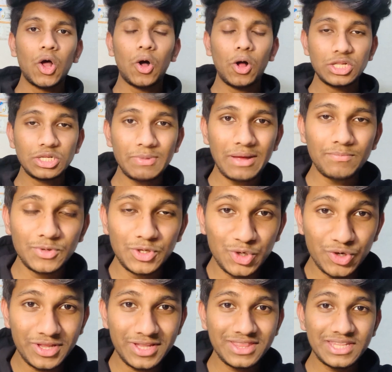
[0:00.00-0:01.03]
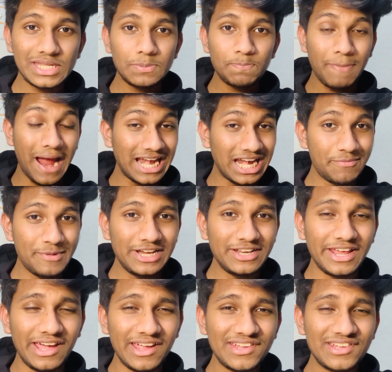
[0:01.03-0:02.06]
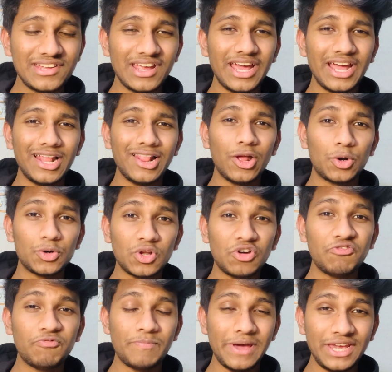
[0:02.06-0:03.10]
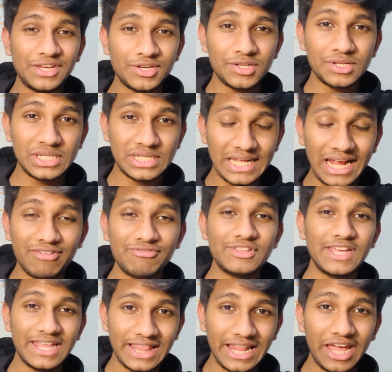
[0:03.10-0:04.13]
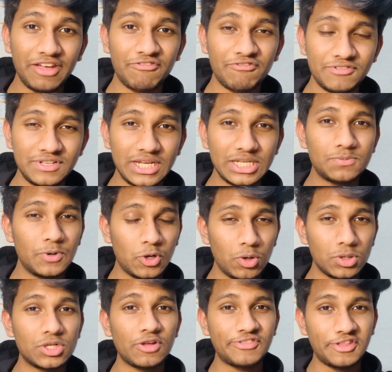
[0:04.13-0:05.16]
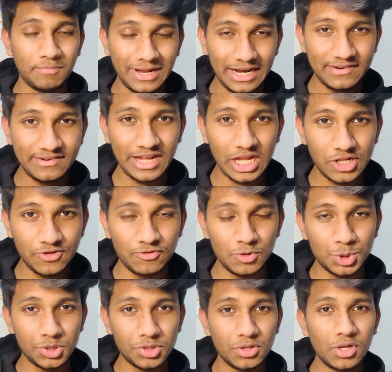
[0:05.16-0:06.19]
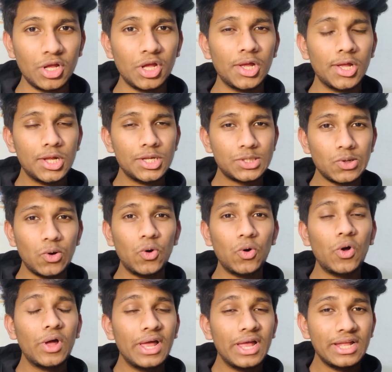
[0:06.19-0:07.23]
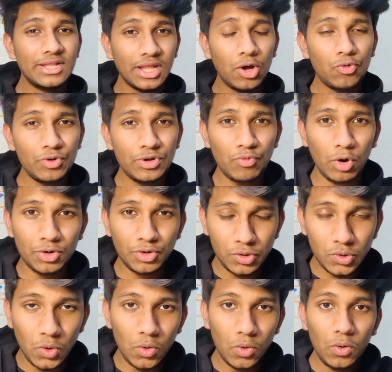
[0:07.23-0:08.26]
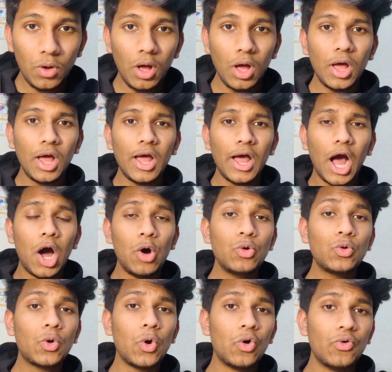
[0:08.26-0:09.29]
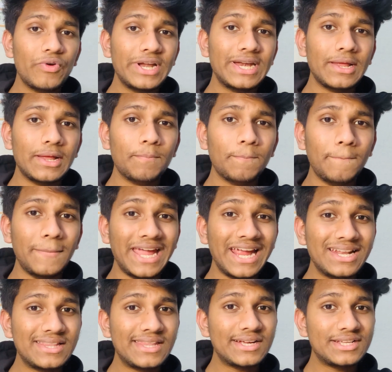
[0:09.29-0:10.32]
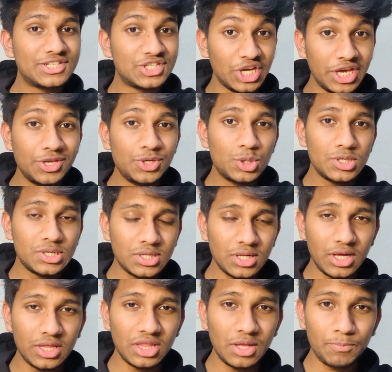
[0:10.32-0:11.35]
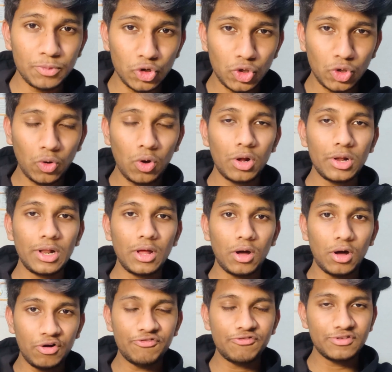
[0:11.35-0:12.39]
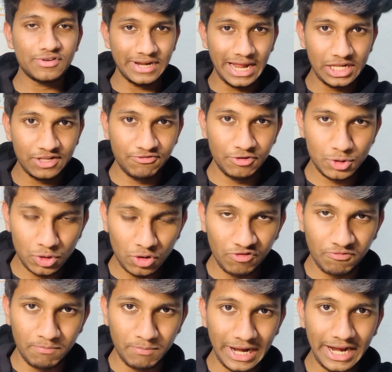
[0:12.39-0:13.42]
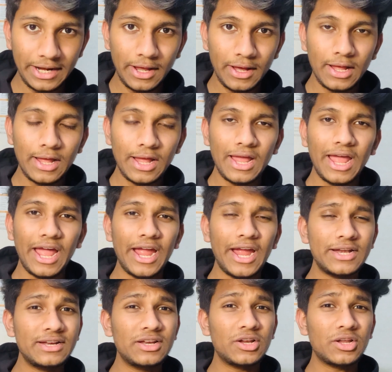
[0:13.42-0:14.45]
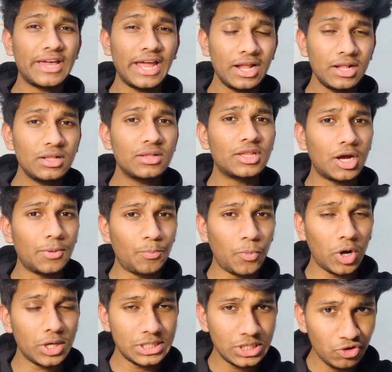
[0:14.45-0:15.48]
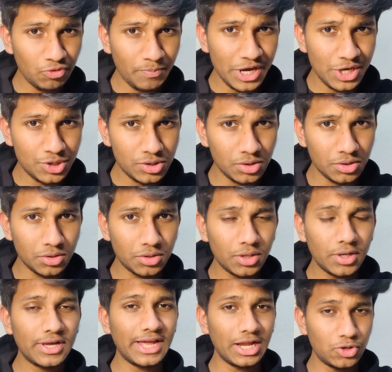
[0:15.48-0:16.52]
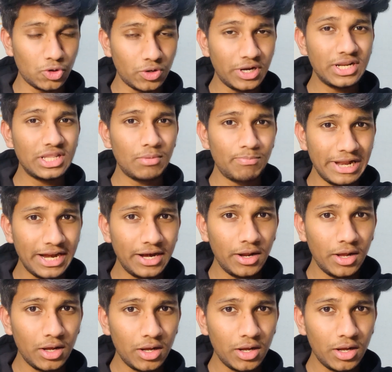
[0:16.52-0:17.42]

Also, ma'am, during this pandemic days, a lot of patients saved their life just because of the blood transfusion. So now we want to know how COVID made the changes in the protocol of transfusion of blood, and can the positive patient can donate the blood?